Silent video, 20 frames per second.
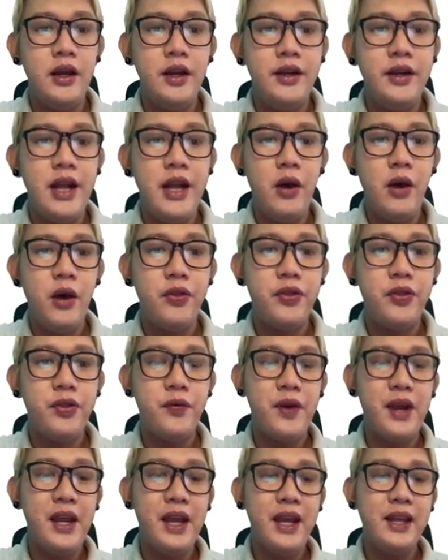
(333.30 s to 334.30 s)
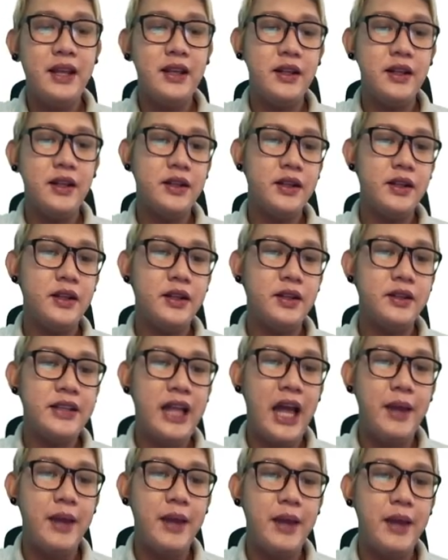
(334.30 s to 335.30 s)
Now three
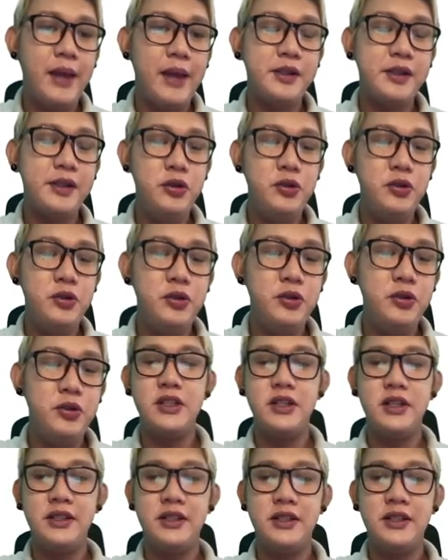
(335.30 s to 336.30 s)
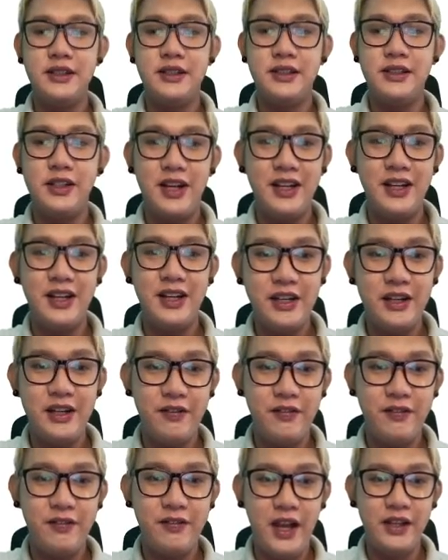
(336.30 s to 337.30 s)
types of solutions are
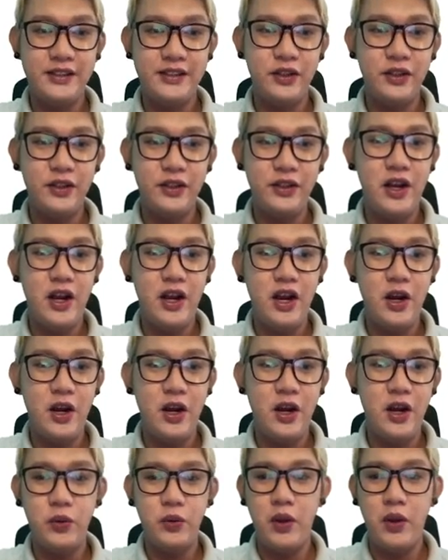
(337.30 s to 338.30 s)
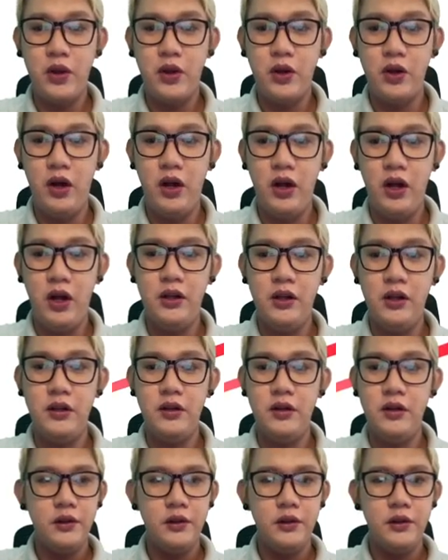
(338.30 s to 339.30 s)
identified. So there are what we call
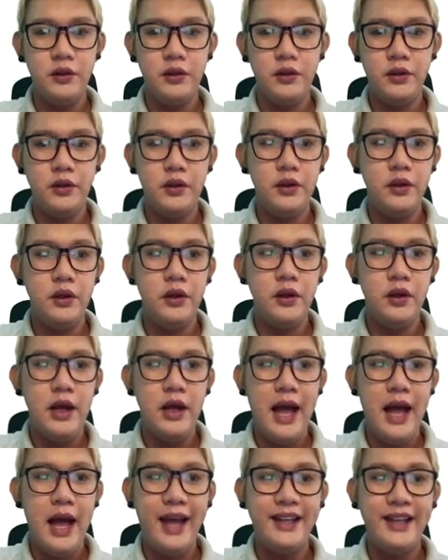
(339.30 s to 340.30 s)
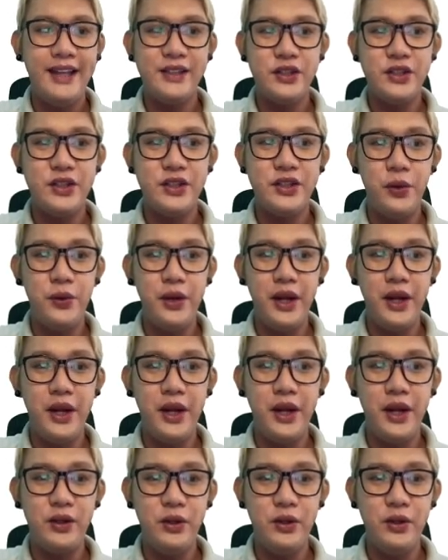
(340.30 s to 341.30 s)
isotonic
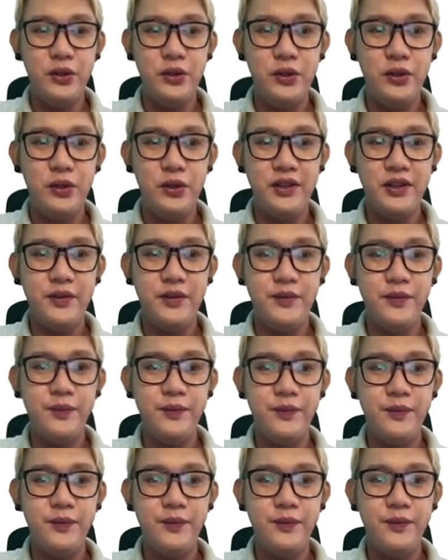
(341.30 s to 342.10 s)
solution.